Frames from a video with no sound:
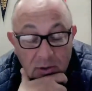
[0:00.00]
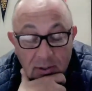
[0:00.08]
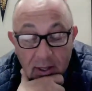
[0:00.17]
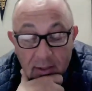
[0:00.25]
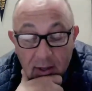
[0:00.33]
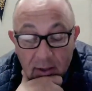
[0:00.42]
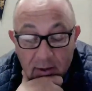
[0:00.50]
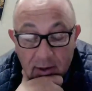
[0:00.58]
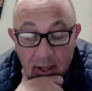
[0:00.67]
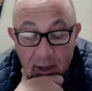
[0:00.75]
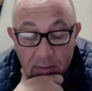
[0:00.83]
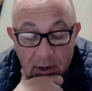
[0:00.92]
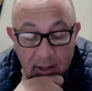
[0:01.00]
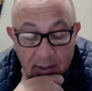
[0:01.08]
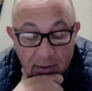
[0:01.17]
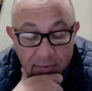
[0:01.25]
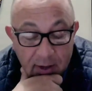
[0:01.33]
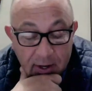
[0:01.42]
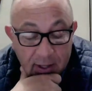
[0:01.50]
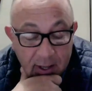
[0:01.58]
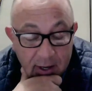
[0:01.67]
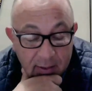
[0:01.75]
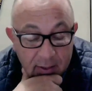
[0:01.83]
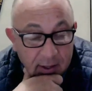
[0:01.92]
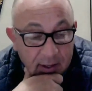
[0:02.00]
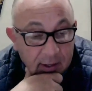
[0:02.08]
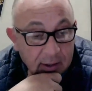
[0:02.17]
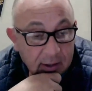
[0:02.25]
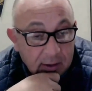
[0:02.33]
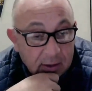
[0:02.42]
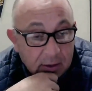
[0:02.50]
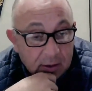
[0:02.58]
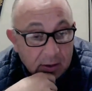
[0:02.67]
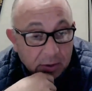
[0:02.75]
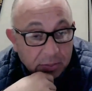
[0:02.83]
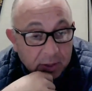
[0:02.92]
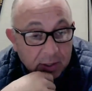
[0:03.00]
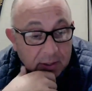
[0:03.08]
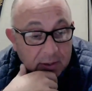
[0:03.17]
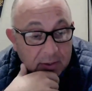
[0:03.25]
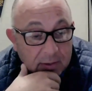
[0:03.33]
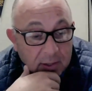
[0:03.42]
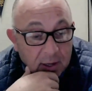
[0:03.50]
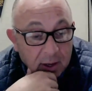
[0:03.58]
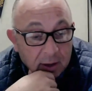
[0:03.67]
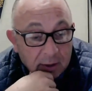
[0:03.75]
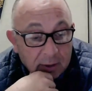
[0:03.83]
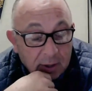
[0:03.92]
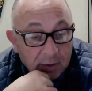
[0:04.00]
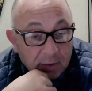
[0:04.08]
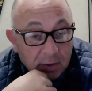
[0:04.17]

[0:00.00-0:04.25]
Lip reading: said the other day. We're not defending anything. Nothing is given.